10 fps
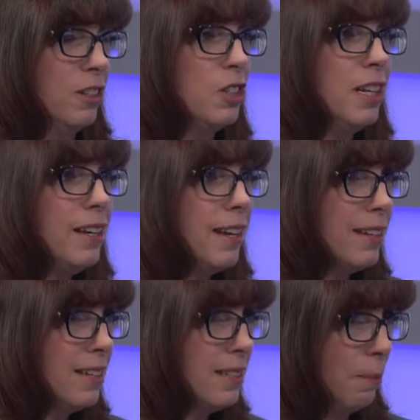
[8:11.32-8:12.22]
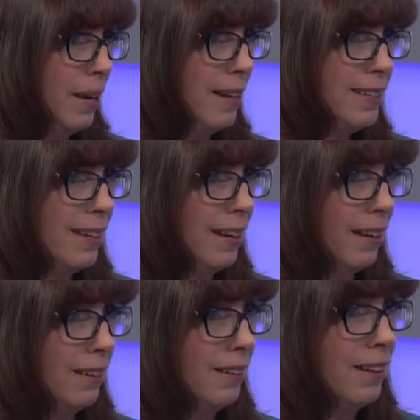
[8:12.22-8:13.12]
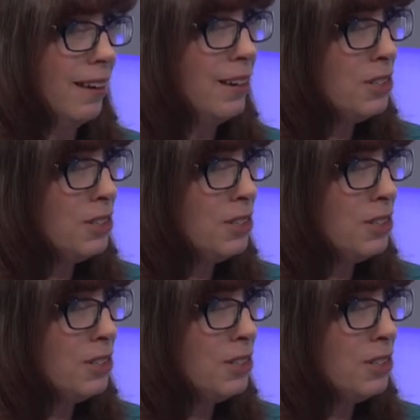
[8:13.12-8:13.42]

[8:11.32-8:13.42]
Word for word: She is amazing. She's fantastic.